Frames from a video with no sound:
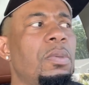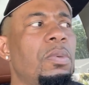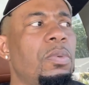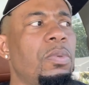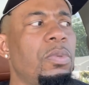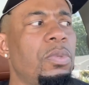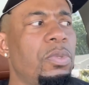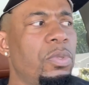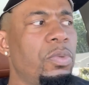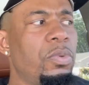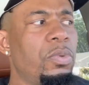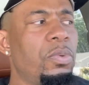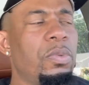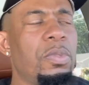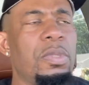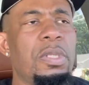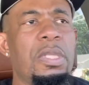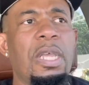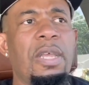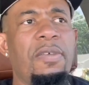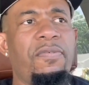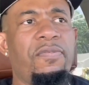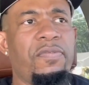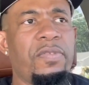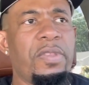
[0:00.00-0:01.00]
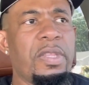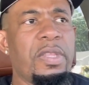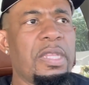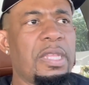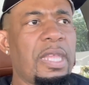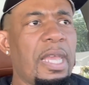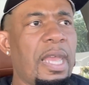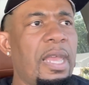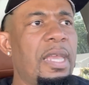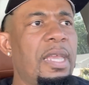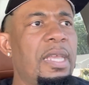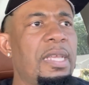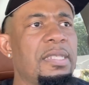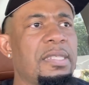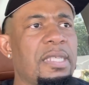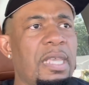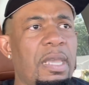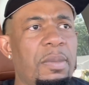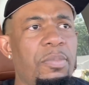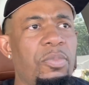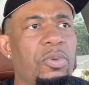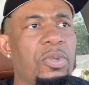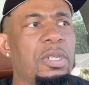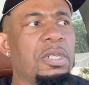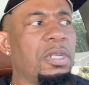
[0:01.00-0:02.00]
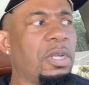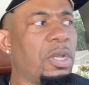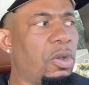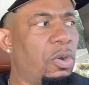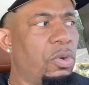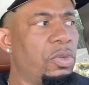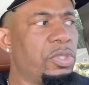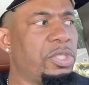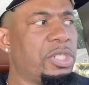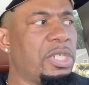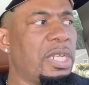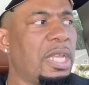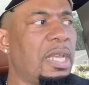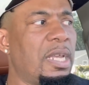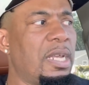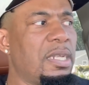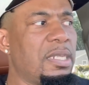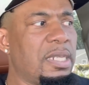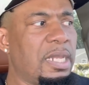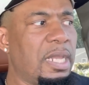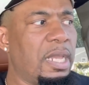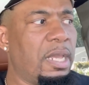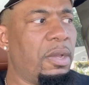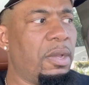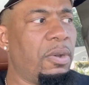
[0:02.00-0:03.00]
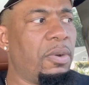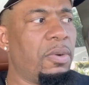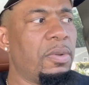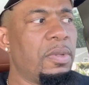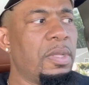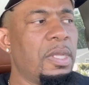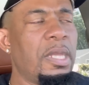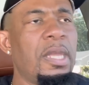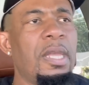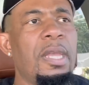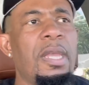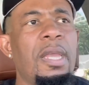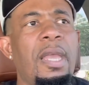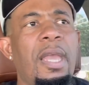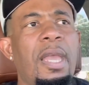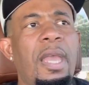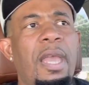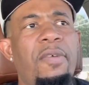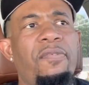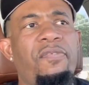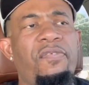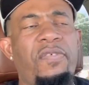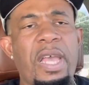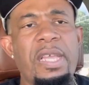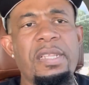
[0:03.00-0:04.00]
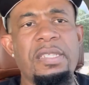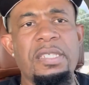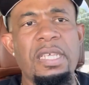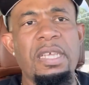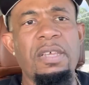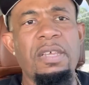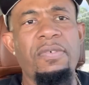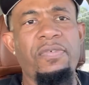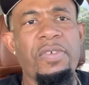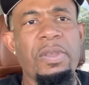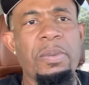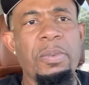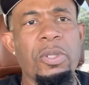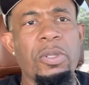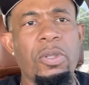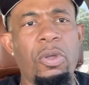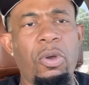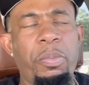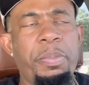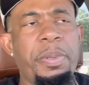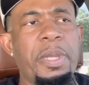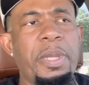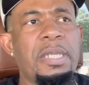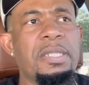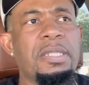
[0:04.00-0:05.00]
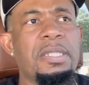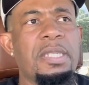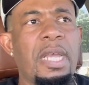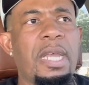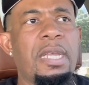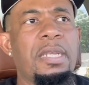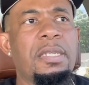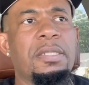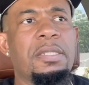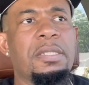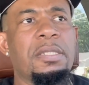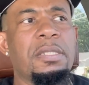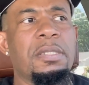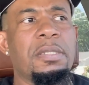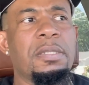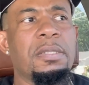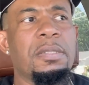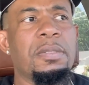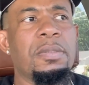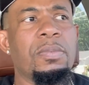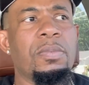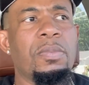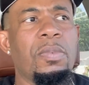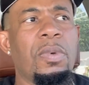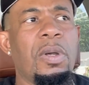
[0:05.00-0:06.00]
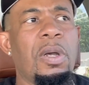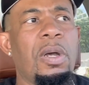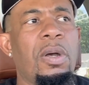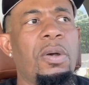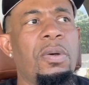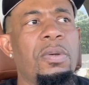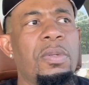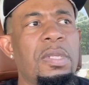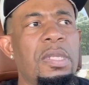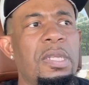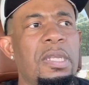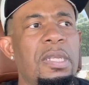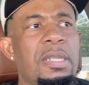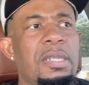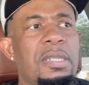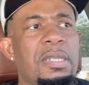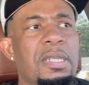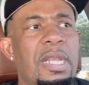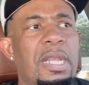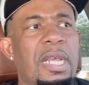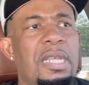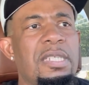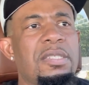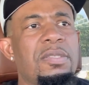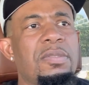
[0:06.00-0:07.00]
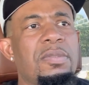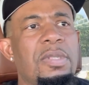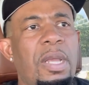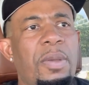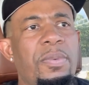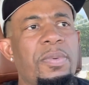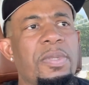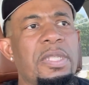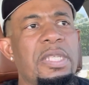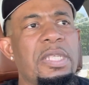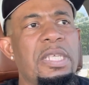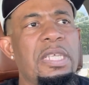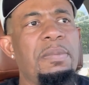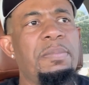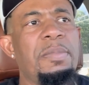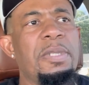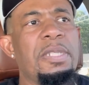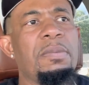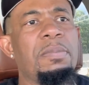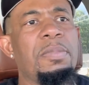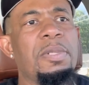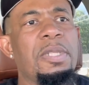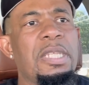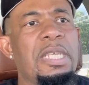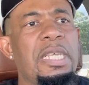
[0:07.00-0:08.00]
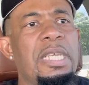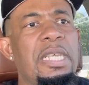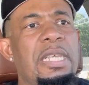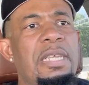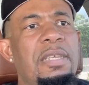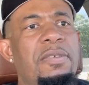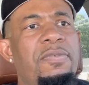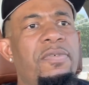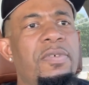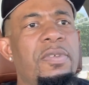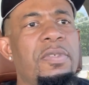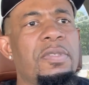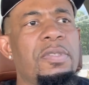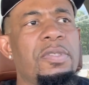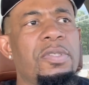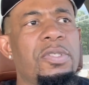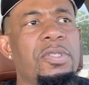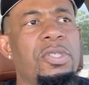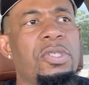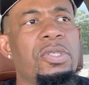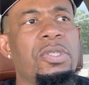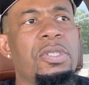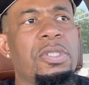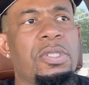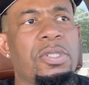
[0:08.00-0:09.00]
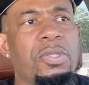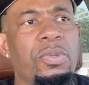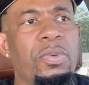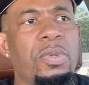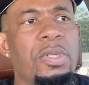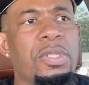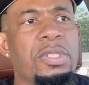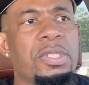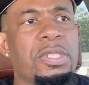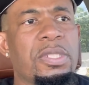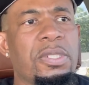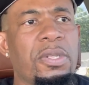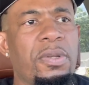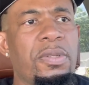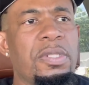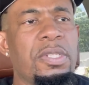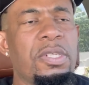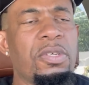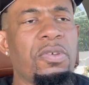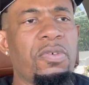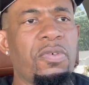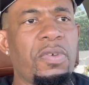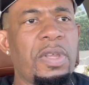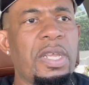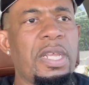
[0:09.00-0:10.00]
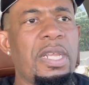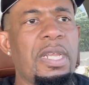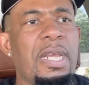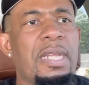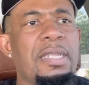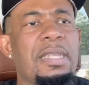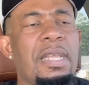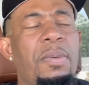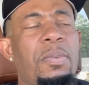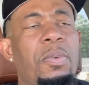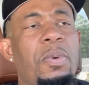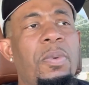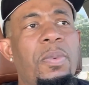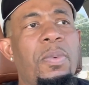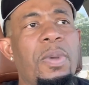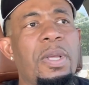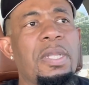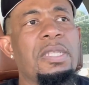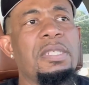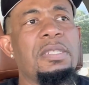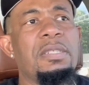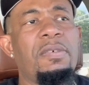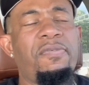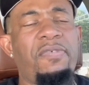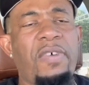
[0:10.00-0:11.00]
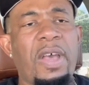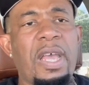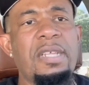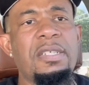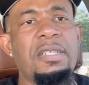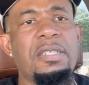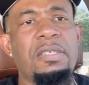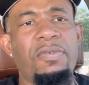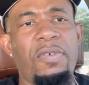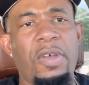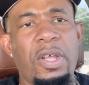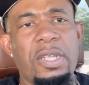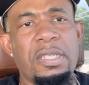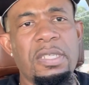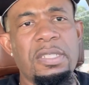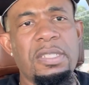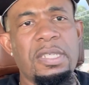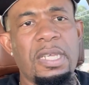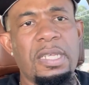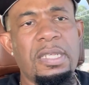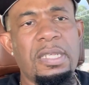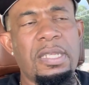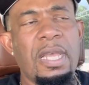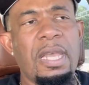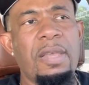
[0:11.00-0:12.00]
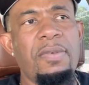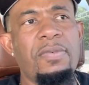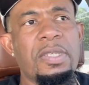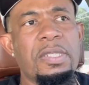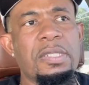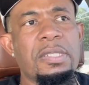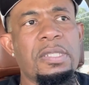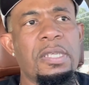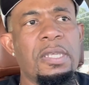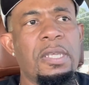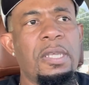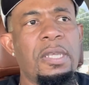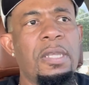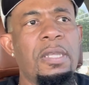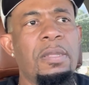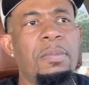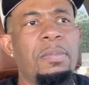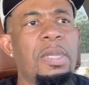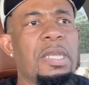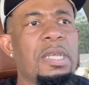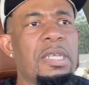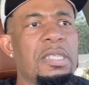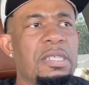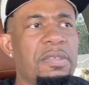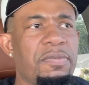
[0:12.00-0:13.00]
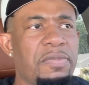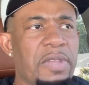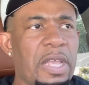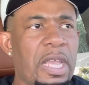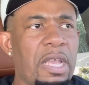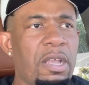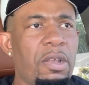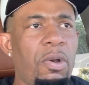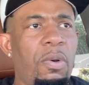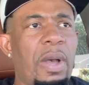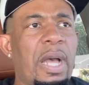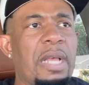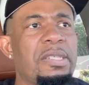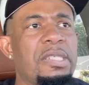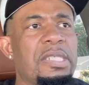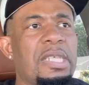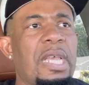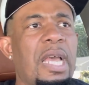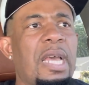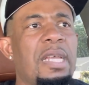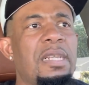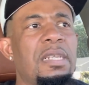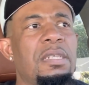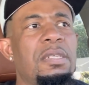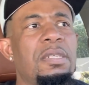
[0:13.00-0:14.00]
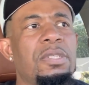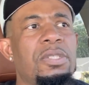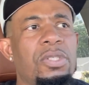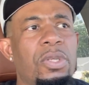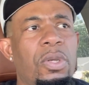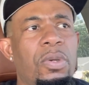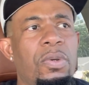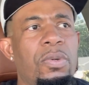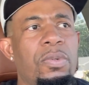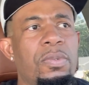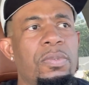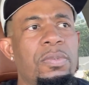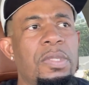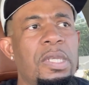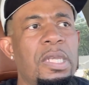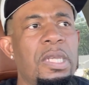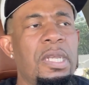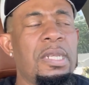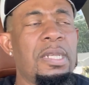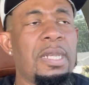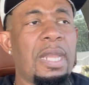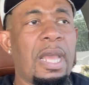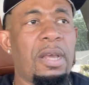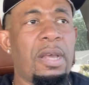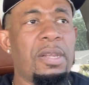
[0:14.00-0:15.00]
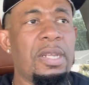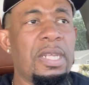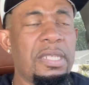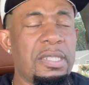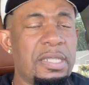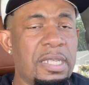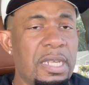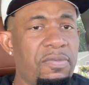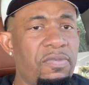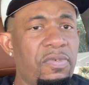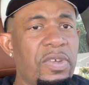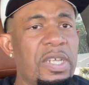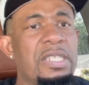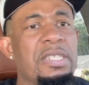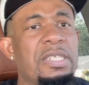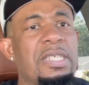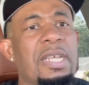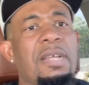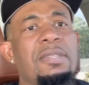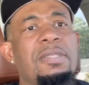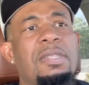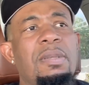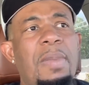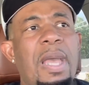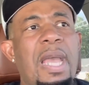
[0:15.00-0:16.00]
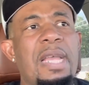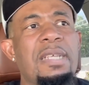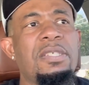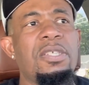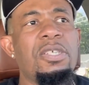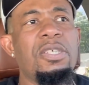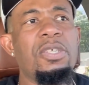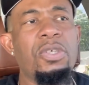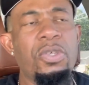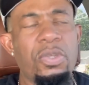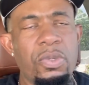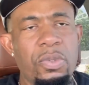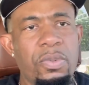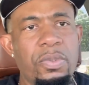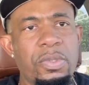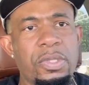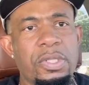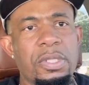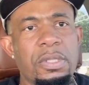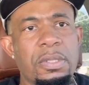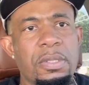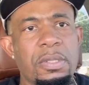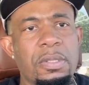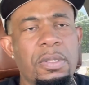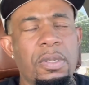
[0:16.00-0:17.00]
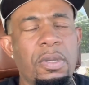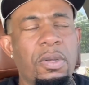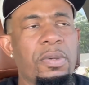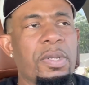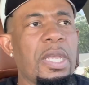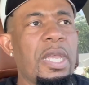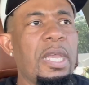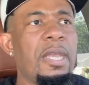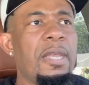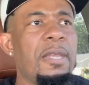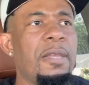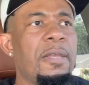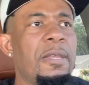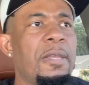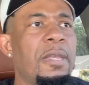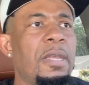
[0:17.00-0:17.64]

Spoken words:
he's able to negotiate a deal and fight Teofimo Lopez next, well, that would lead me to believe to a certain degree that they were willing to fight Gervonta Tank Davis. Because if they go outside of the zone, now they did reach out to Maxie Hughes, okay?